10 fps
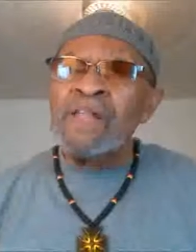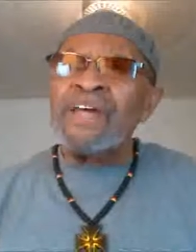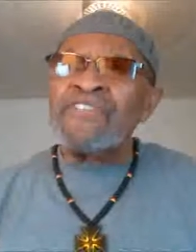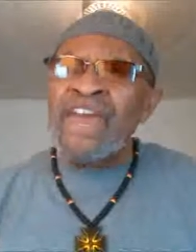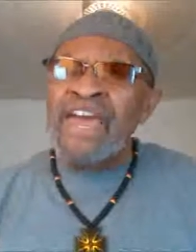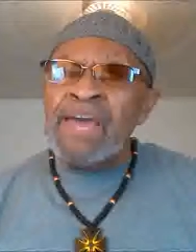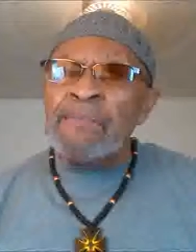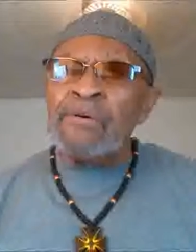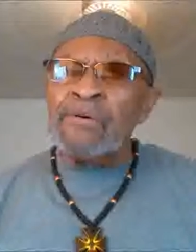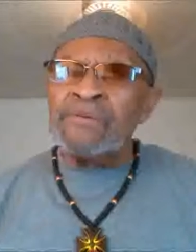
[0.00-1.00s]
that's
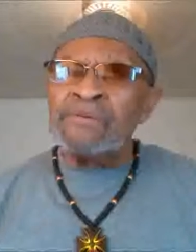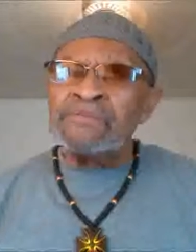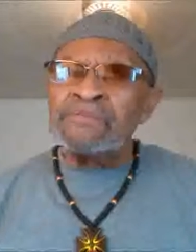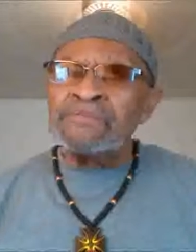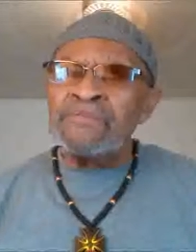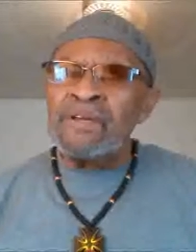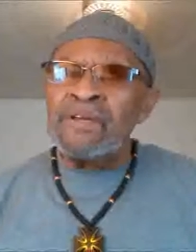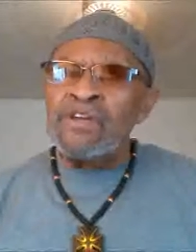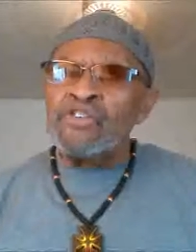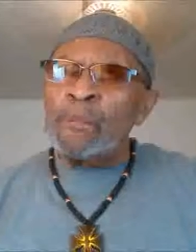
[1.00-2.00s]
able
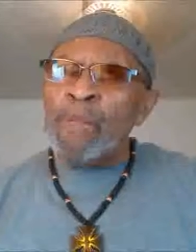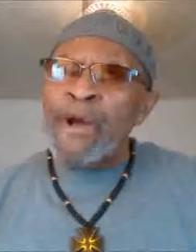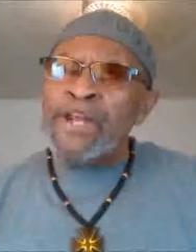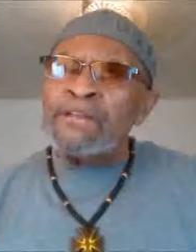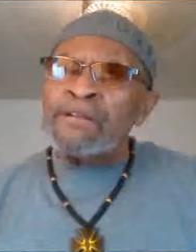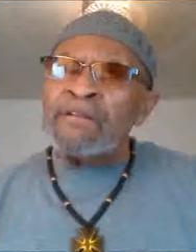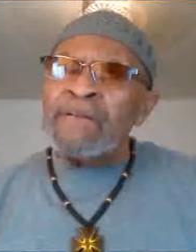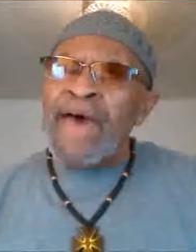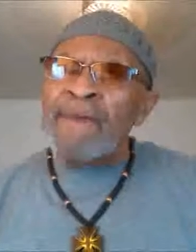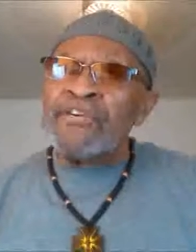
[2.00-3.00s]
to point
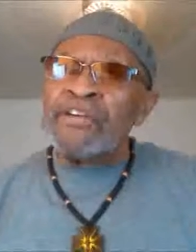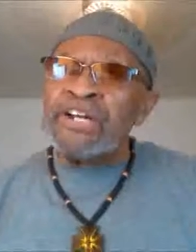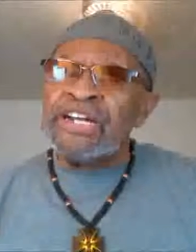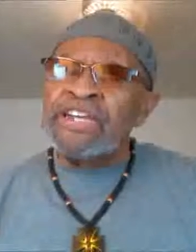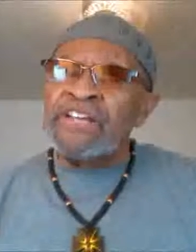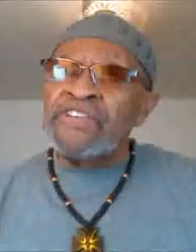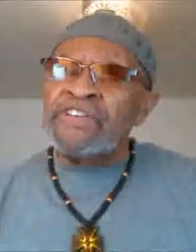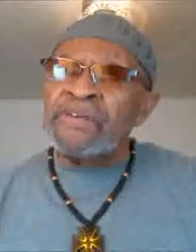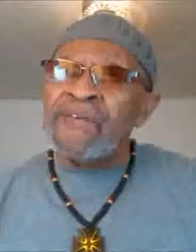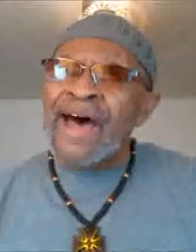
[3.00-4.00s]
African leaders
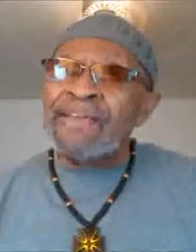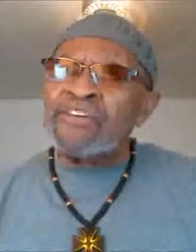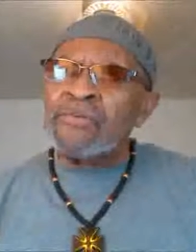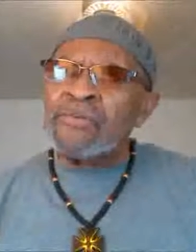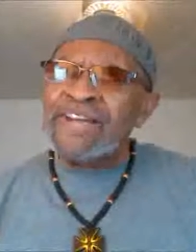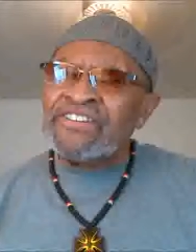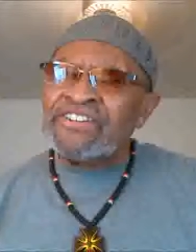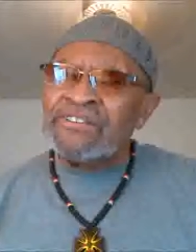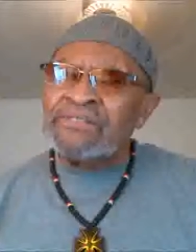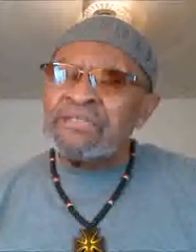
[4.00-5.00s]
in the right
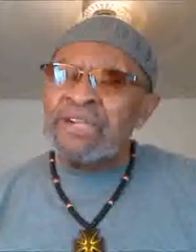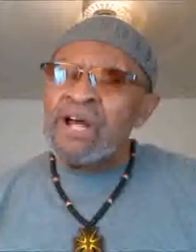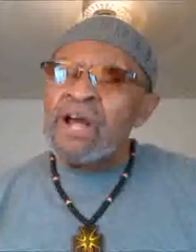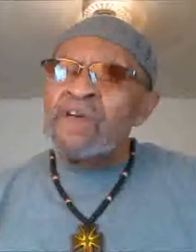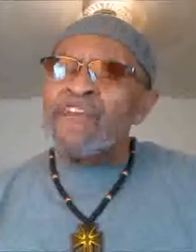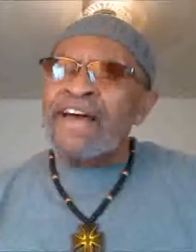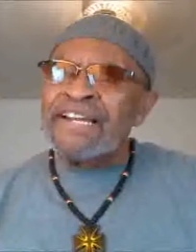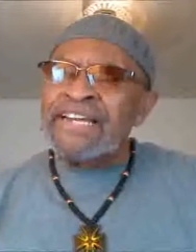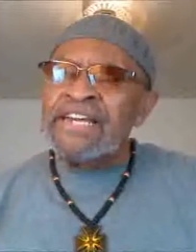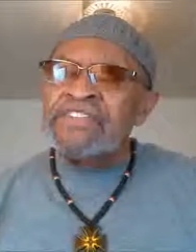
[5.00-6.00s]
direction, try
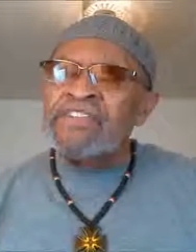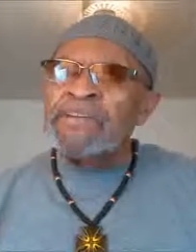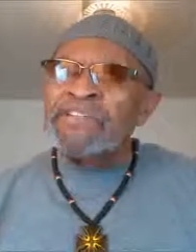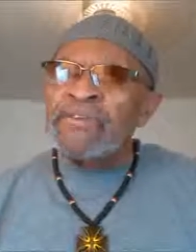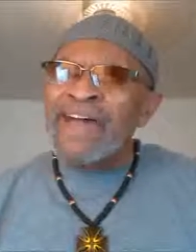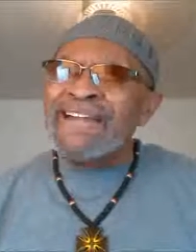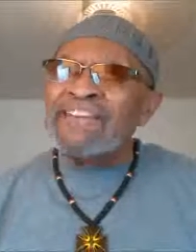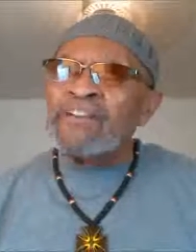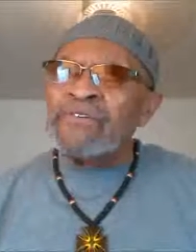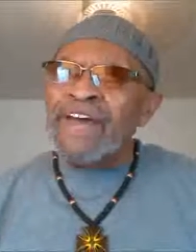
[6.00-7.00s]
to lead them in the
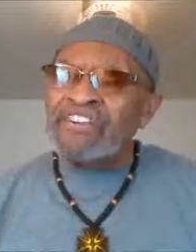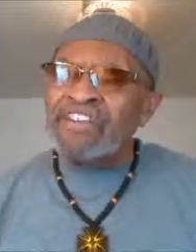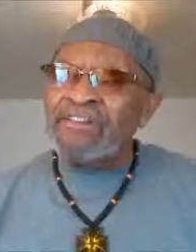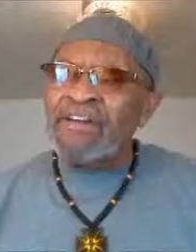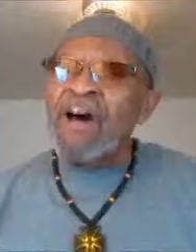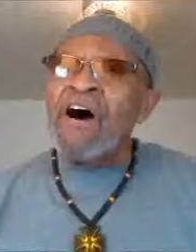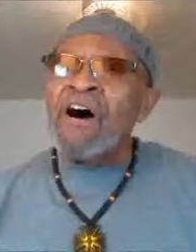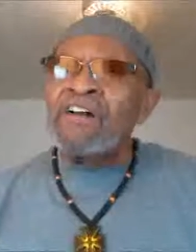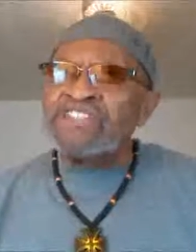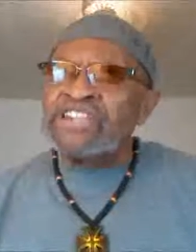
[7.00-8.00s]
right direction,
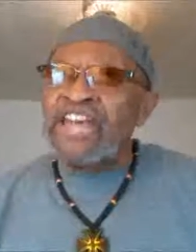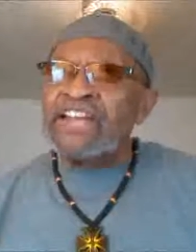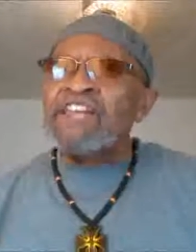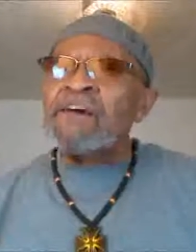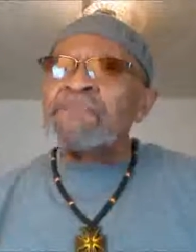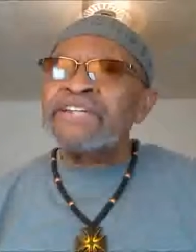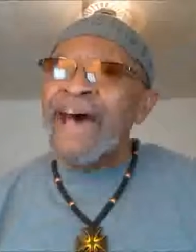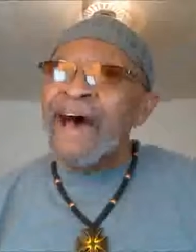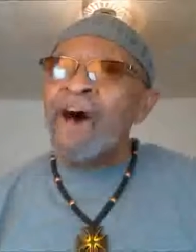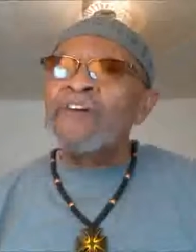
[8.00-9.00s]
or take them
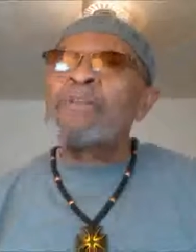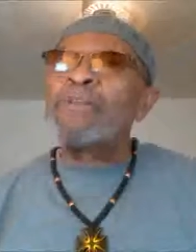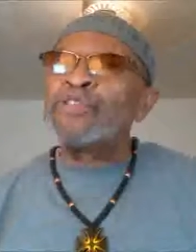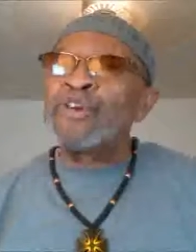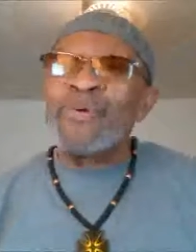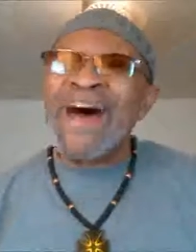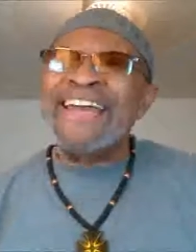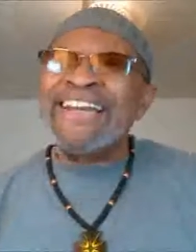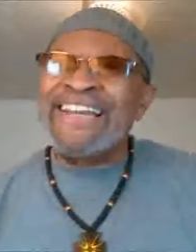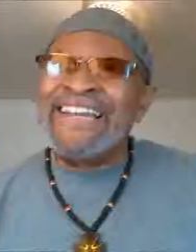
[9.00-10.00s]
down and put the
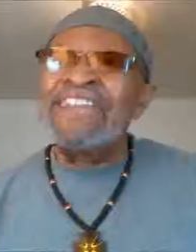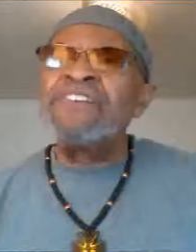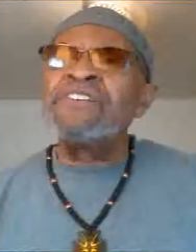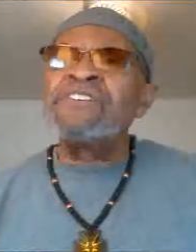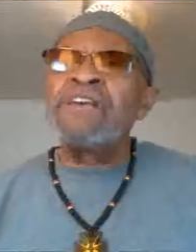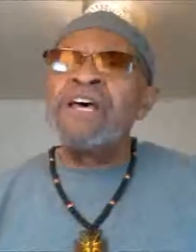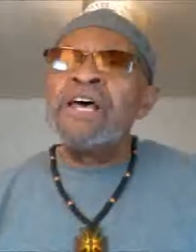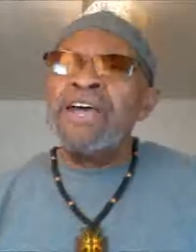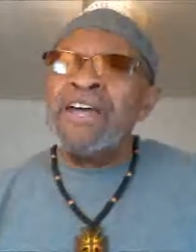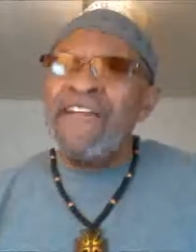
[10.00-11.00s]
right leaders
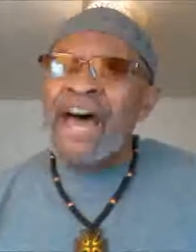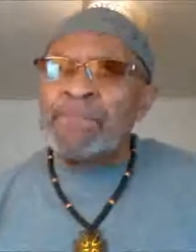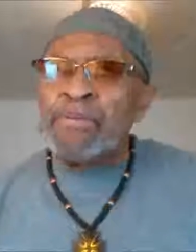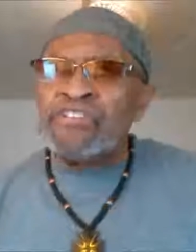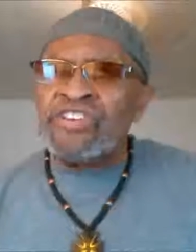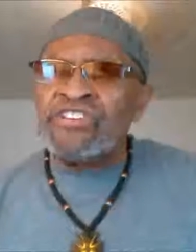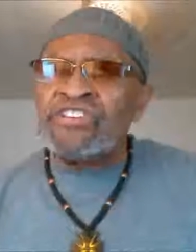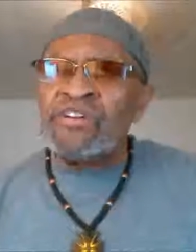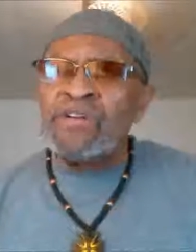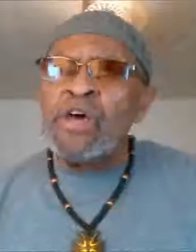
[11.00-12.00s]
in that
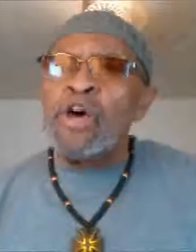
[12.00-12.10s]
position